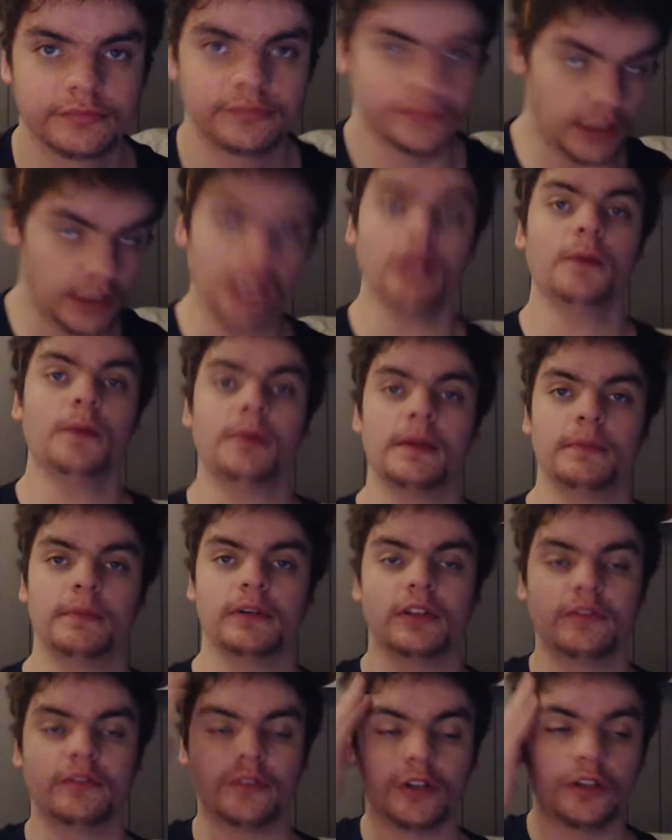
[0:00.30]
Hello people
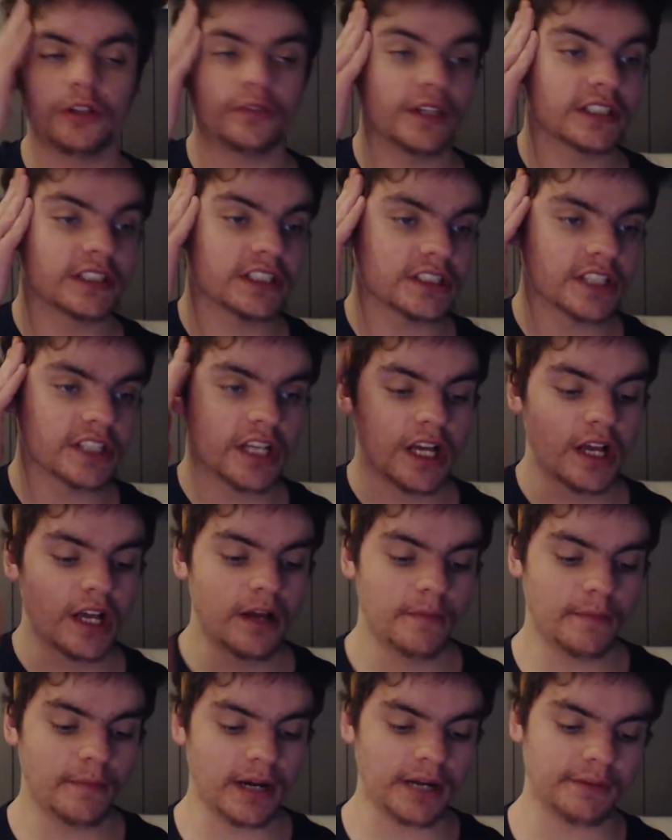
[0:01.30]
of all faces,
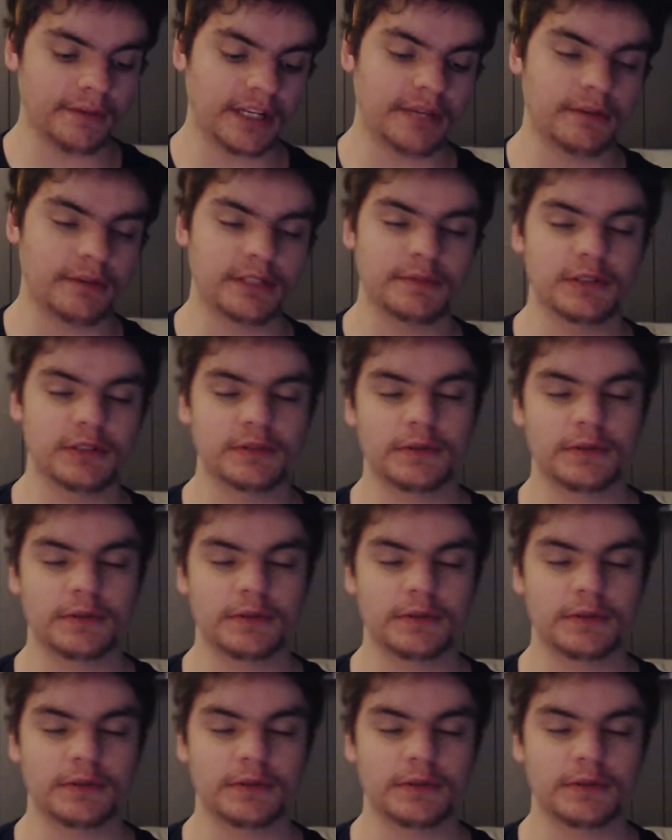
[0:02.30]
my name is Mr.